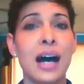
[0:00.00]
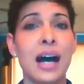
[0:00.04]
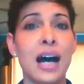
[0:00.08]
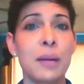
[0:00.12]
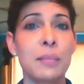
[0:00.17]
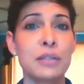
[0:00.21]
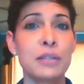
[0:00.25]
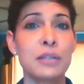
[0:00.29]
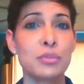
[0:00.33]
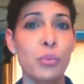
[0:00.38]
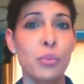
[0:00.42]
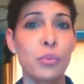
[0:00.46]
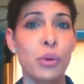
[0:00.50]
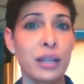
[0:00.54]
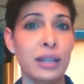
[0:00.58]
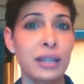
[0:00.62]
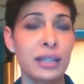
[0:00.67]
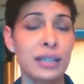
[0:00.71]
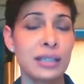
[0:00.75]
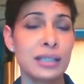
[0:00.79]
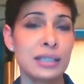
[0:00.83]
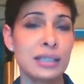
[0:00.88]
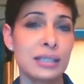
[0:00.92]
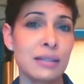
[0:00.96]
It's one of
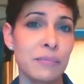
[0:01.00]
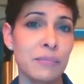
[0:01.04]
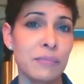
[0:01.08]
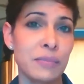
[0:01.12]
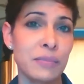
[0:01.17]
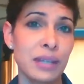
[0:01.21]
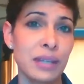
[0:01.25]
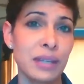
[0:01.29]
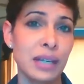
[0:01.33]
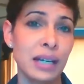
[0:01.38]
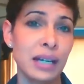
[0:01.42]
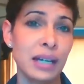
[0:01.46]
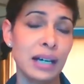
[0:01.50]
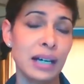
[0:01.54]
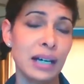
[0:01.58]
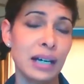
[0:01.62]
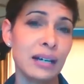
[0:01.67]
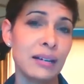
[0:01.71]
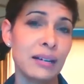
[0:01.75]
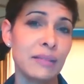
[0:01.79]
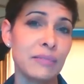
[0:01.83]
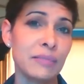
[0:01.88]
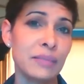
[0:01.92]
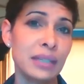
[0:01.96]
these,
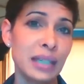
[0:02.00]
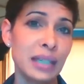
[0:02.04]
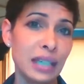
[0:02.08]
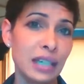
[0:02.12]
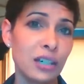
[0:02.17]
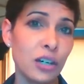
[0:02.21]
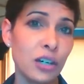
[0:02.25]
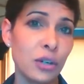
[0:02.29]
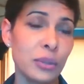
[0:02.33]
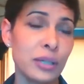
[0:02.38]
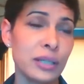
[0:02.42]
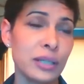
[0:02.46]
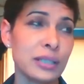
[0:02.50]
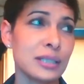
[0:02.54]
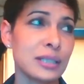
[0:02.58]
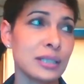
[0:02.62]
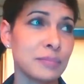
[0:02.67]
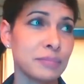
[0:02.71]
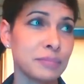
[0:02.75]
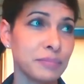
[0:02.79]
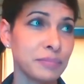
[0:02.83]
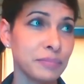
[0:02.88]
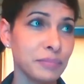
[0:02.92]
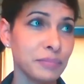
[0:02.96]
ginkgo
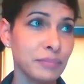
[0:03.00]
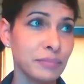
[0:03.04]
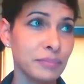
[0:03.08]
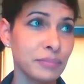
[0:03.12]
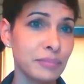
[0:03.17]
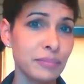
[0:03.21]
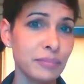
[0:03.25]
is,